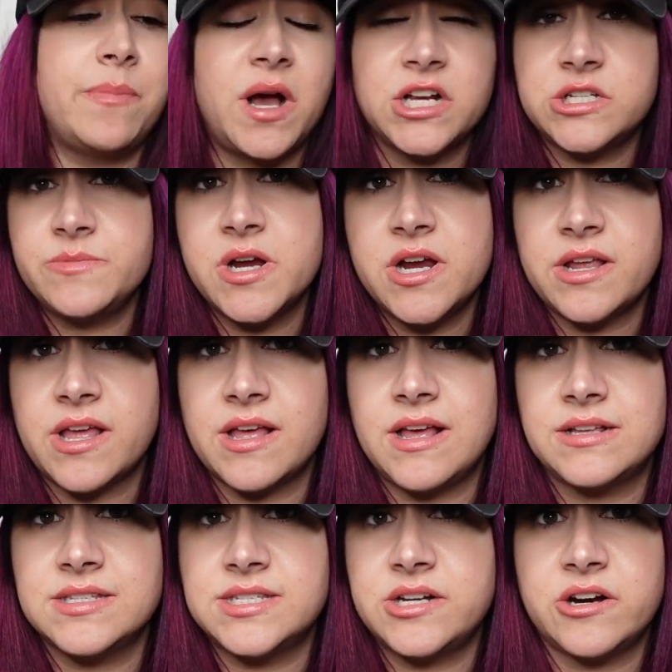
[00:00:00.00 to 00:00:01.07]
Poshmark
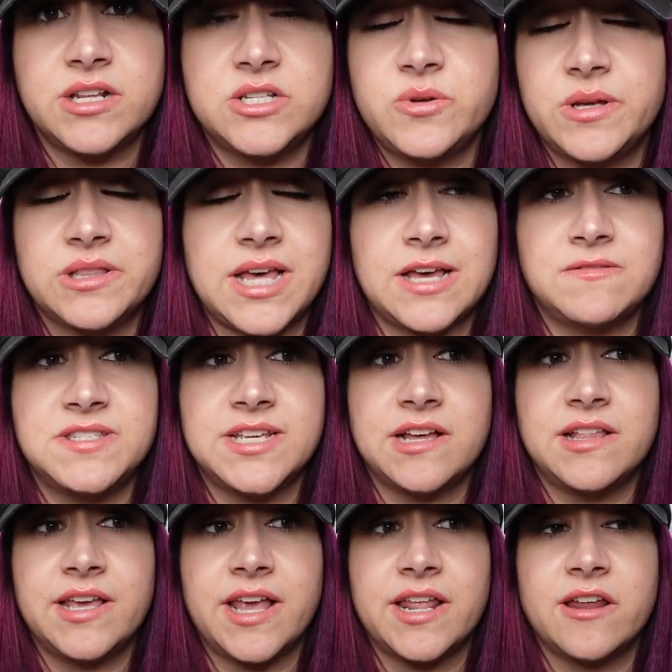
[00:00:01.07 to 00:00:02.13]
started doing live
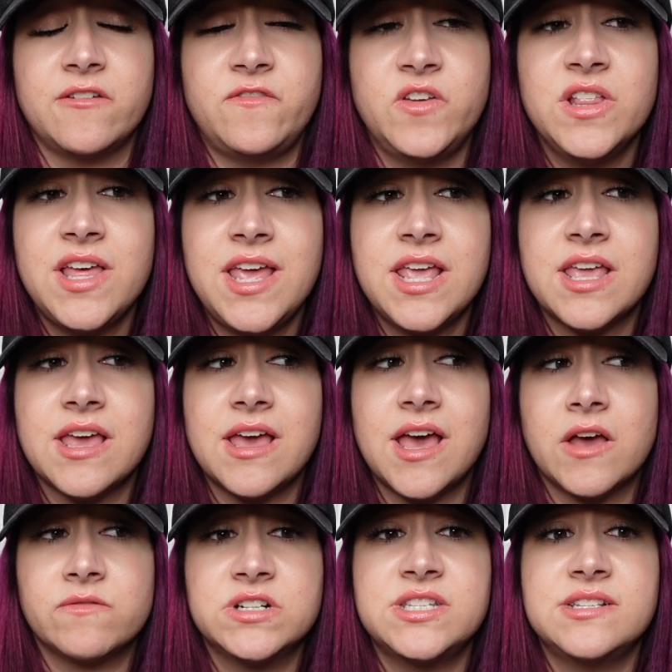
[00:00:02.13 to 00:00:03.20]
selling and I feel like
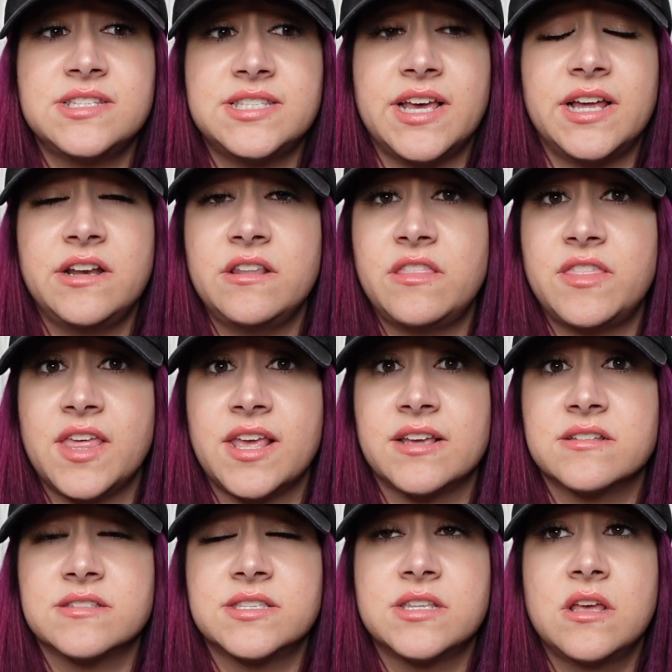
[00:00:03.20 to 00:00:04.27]
ever since then
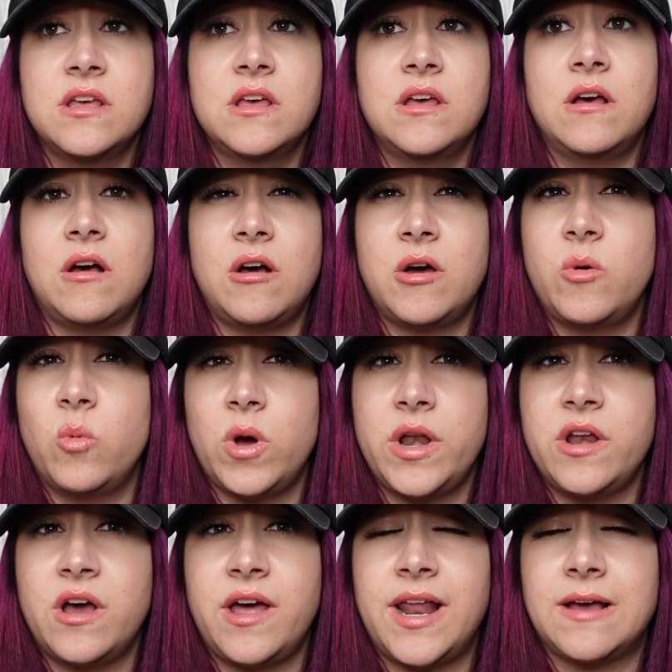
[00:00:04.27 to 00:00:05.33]
things on
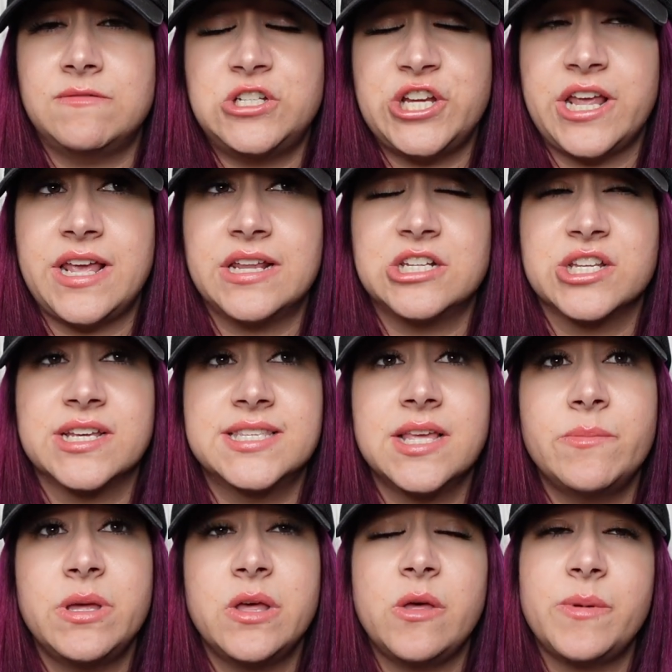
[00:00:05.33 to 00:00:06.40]
whatnot have changed. Like
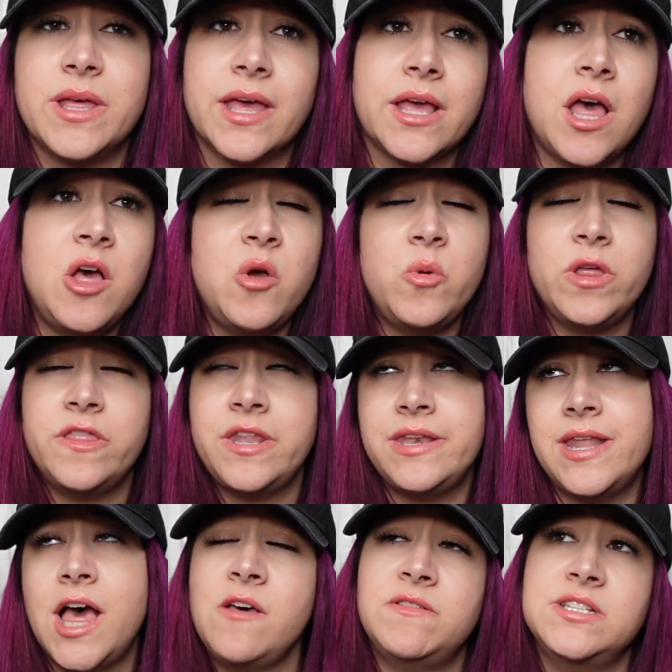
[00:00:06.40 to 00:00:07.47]
some people will be like, oh, well, the
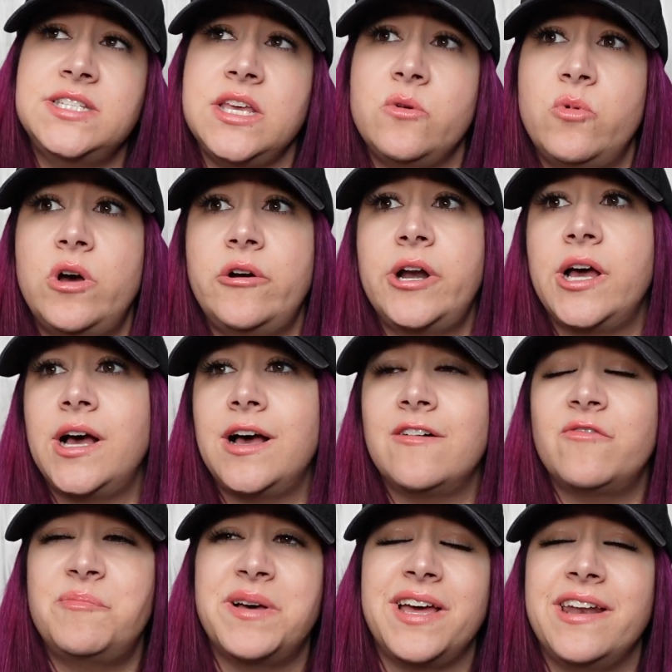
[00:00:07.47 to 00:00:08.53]
novelty wore
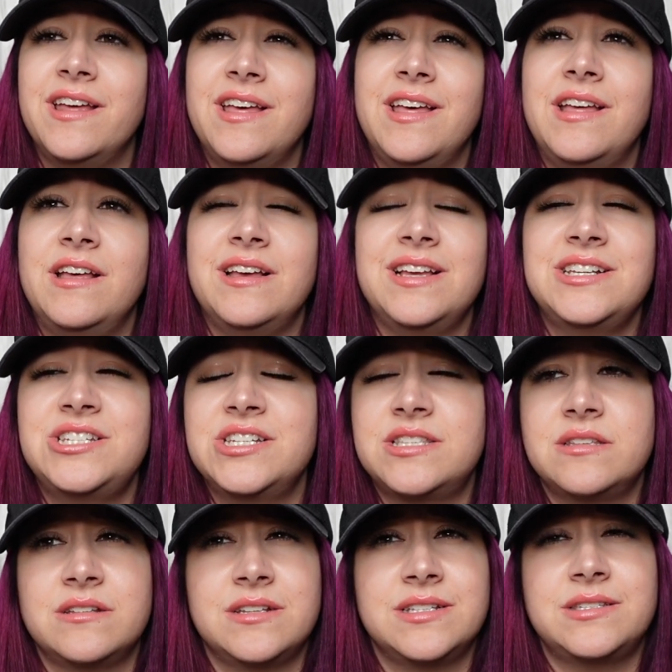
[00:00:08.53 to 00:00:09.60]
off, but it's
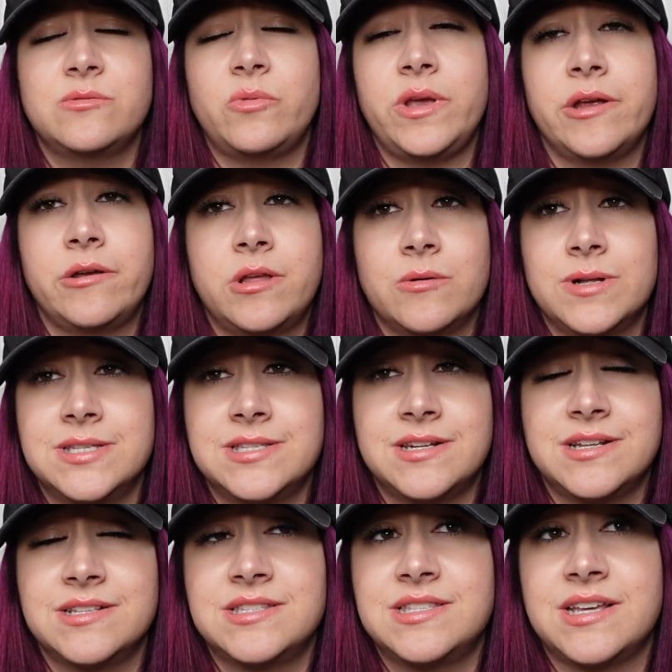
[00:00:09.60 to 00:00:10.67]
just a, it's a weird
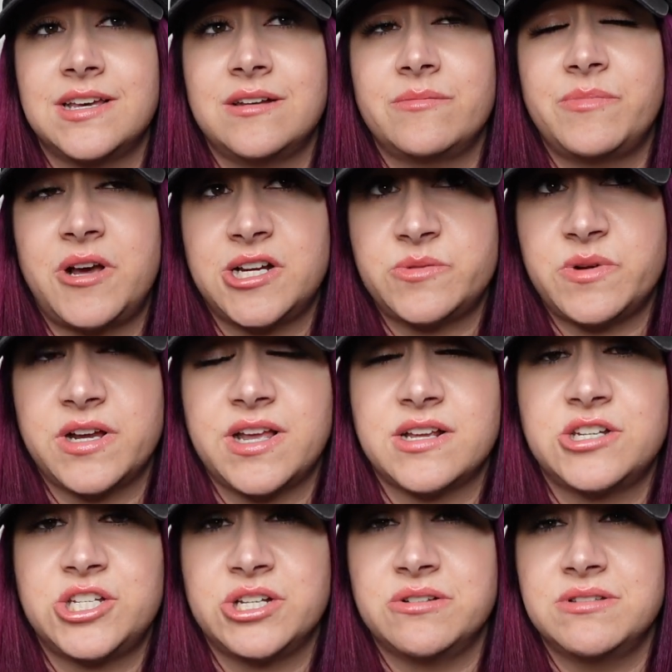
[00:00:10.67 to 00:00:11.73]
coincidence that Poshmark
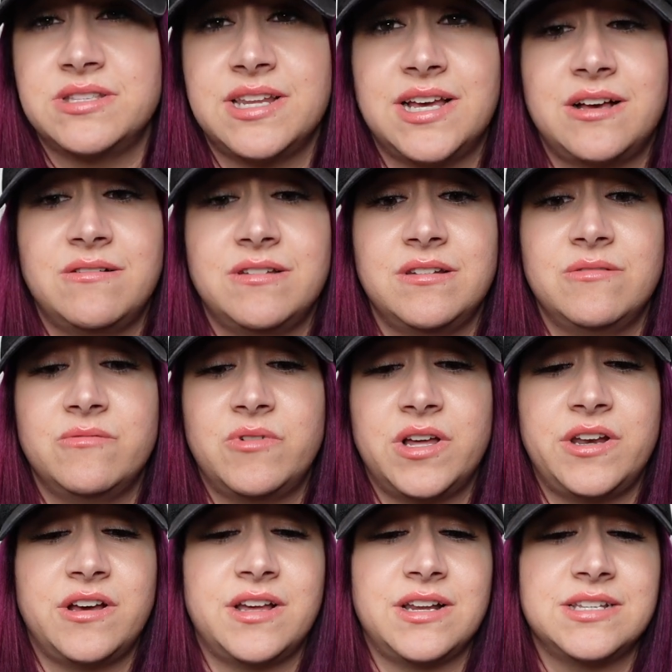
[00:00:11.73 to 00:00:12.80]
has shows now and
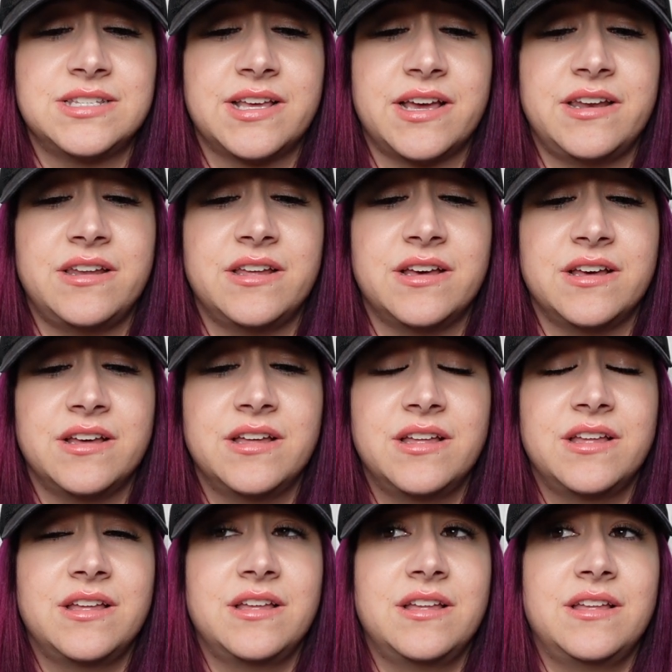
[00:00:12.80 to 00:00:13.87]
whatnot. has kind of
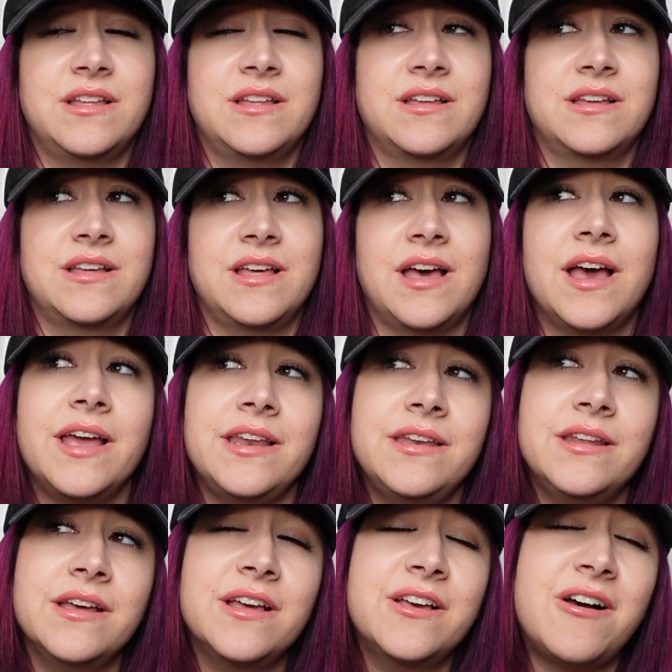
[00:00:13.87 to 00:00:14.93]

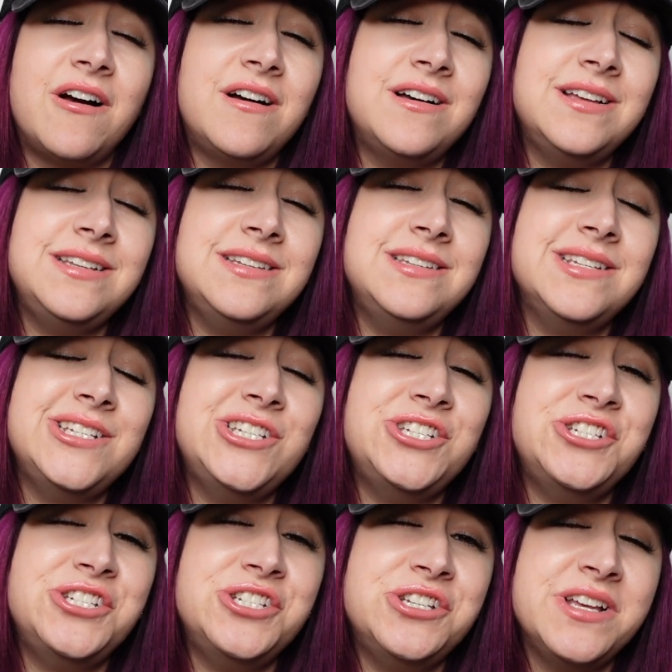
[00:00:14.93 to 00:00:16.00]
kind of gone to
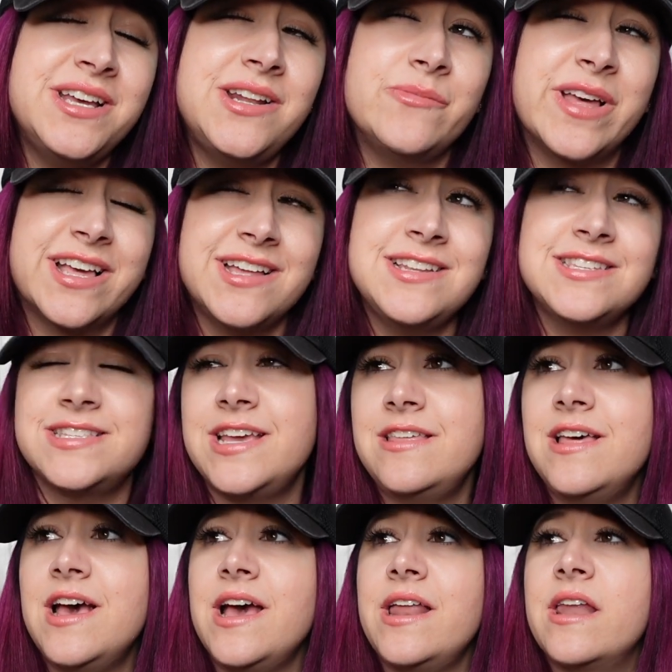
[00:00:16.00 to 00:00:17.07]
shit. Am I gonna say
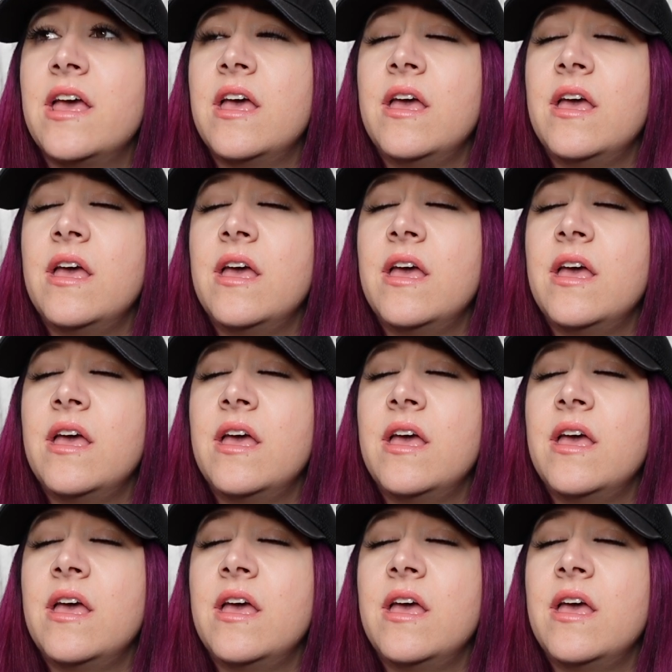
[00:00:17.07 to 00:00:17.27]
that?